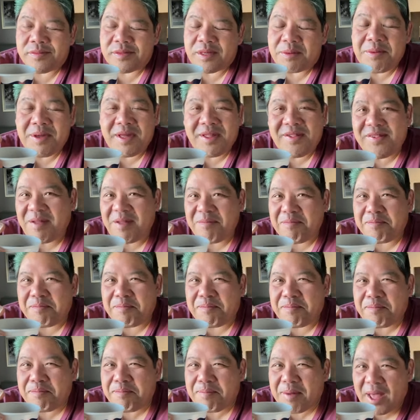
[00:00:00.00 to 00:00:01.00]
I mean, it's not
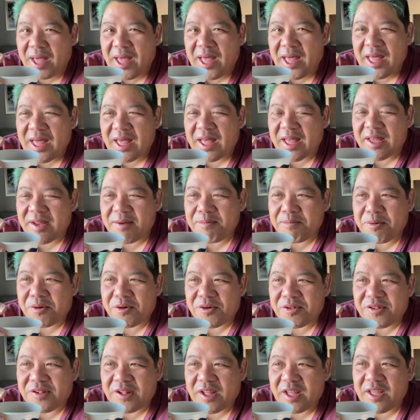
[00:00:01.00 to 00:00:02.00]
bad
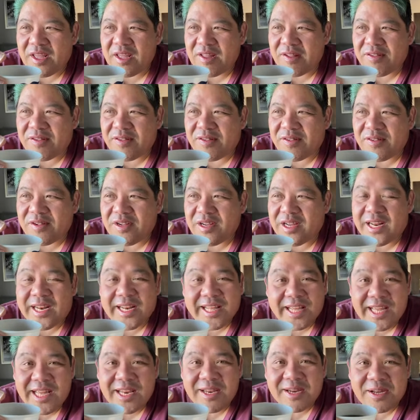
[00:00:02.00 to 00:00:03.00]
per se. It's
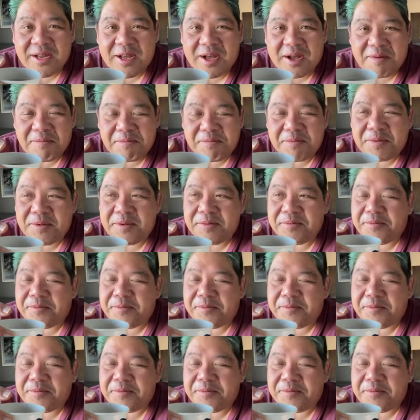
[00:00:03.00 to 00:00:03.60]
clean cup.